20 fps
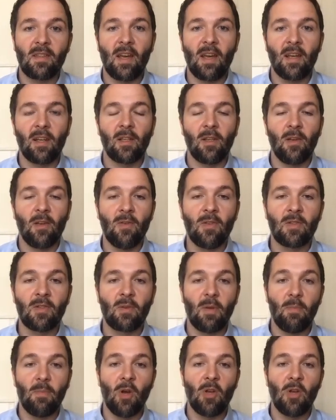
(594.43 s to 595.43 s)
That
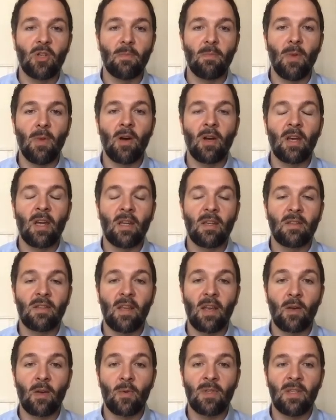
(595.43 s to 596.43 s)
includes emerging
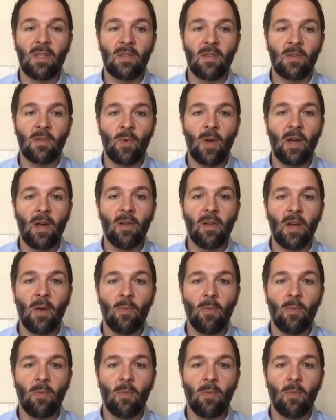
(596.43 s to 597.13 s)
markets equities as well.